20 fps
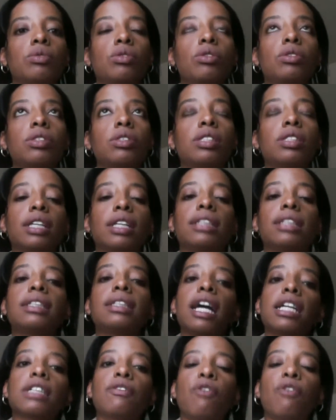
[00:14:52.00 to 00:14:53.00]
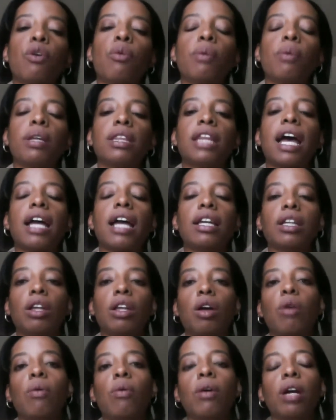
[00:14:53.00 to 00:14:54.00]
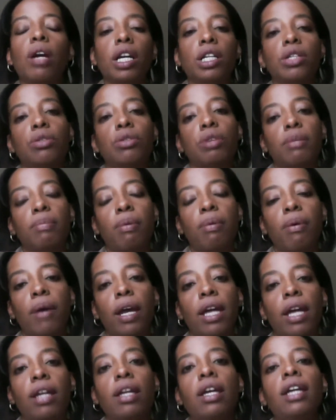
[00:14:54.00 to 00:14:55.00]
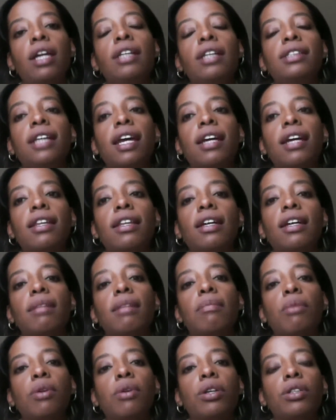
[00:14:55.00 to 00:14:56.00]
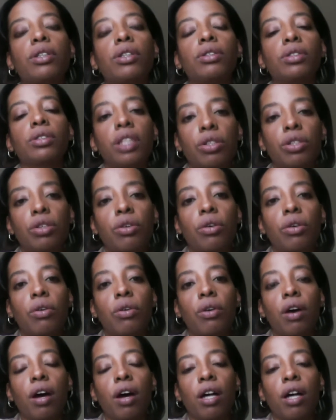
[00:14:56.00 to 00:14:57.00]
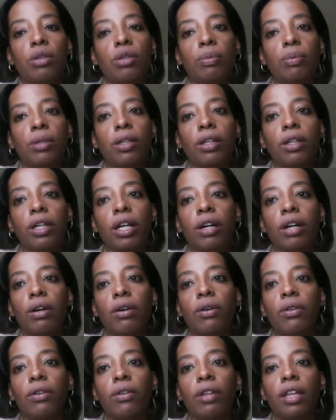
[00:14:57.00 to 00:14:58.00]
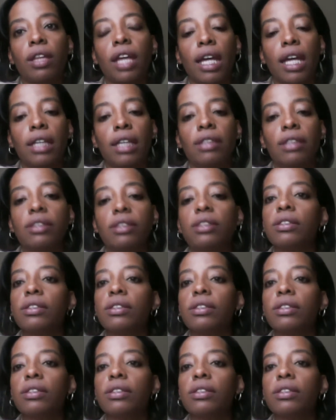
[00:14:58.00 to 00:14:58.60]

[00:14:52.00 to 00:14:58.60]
successful with that lower entry point, say, than the more traditional entrepreneurial things?